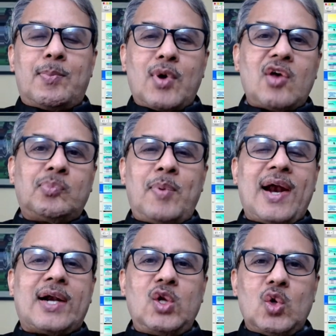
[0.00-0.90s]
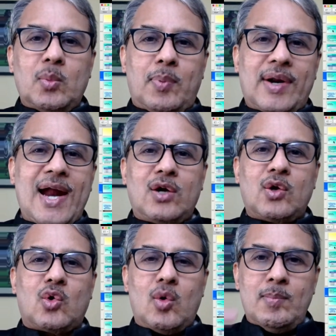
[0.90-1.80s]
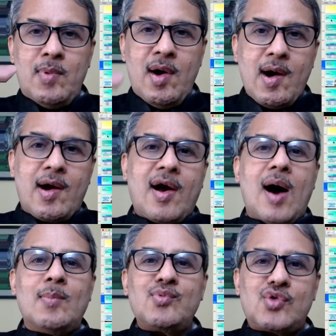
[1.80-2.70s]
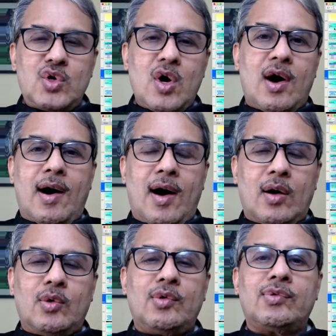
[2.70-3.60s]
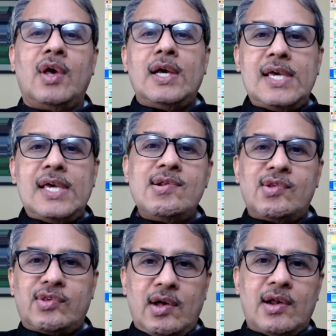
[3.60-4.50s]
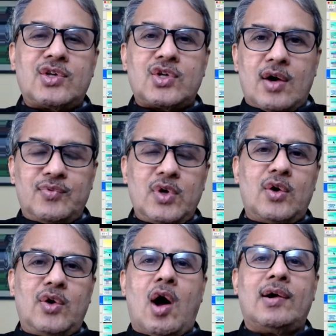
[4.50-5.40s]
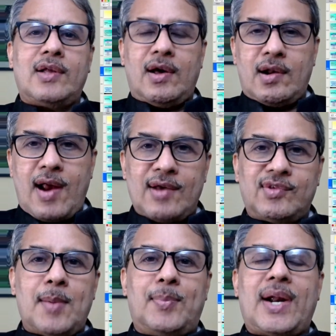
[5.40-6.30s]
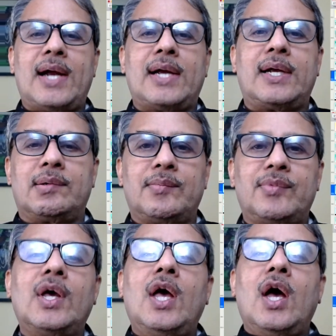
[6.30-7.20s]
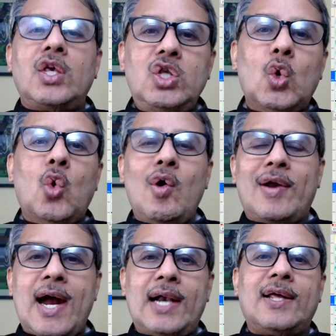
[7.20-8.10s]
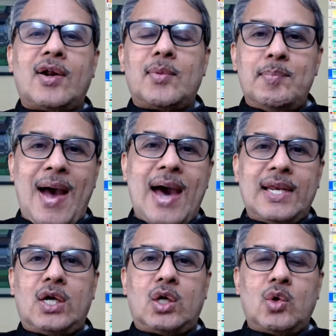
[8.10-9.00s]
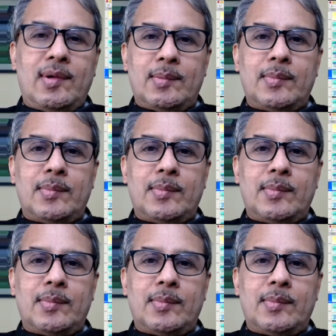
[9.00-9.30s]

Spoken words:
prospective bridegroom comes to your house in search of your daughter as a bride. You get her married to him.